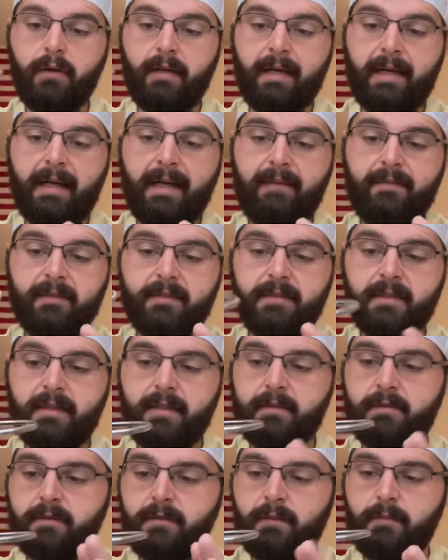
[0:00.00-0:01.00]
Like I had to
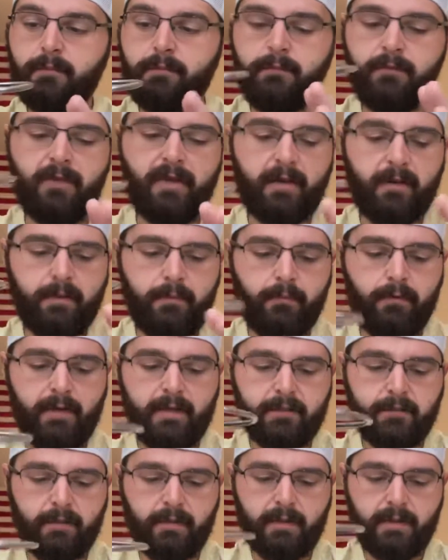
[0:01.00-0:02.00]
say, I'm very
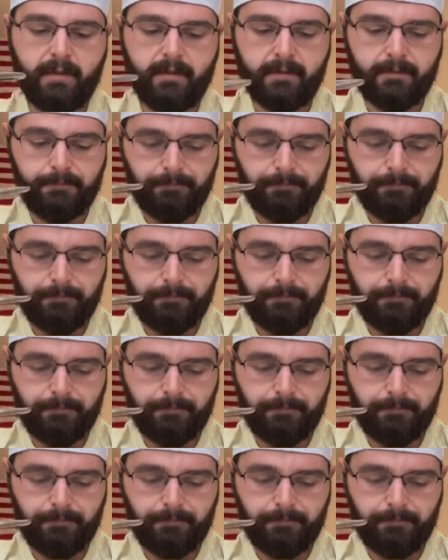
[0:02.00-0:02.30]
impressed with this.